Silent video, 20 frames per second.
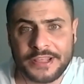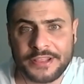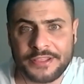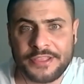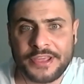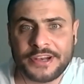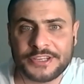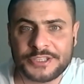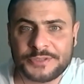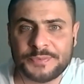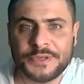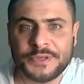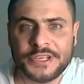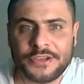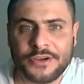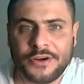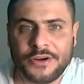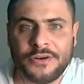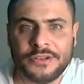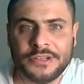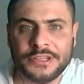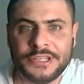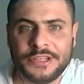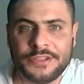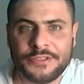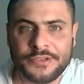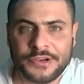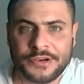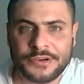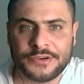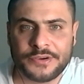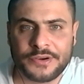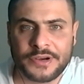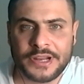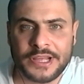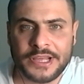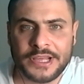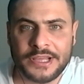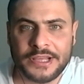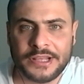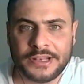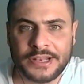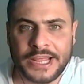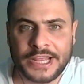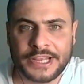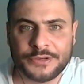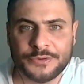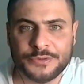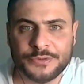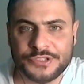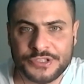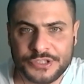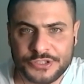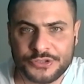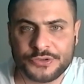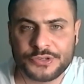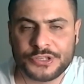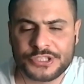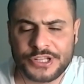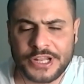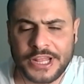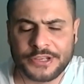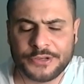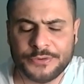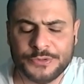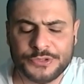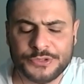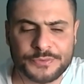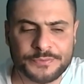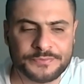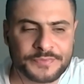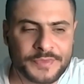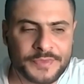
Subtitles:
They are speak only their language, Turkish language.